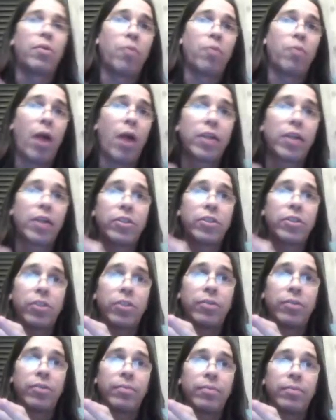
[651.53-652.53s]
Watch
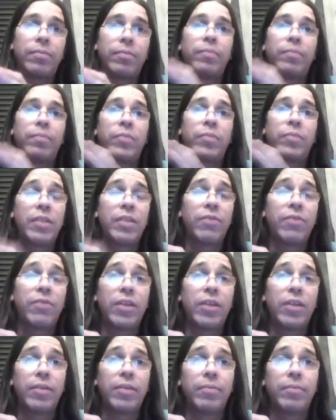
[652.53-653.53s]

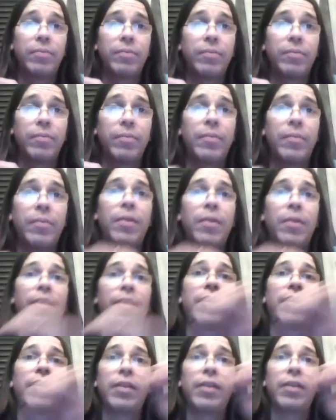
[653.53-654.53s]
TV,
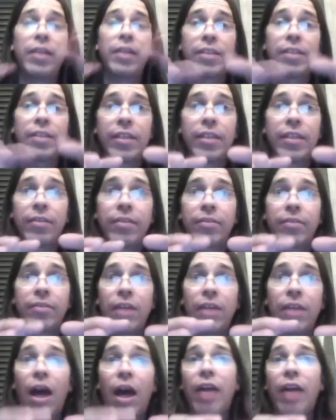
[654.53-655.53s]
listen
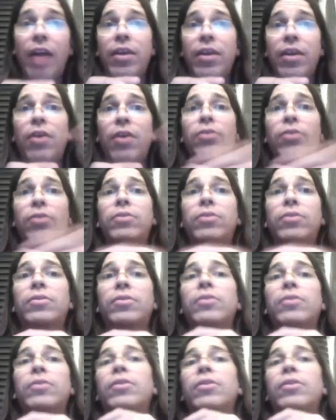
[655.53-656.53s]
to audio
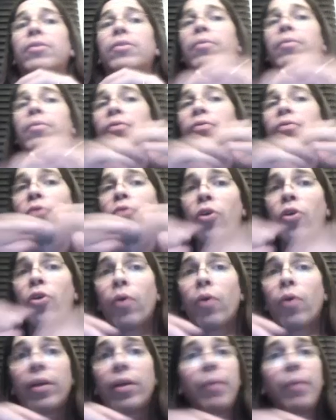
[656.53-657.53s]
before
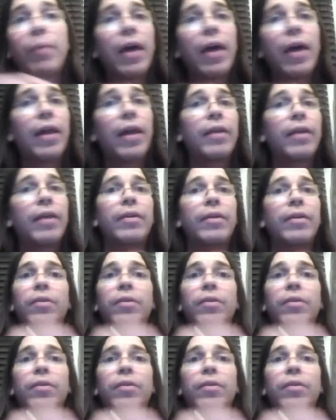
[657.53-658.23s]
going to bed,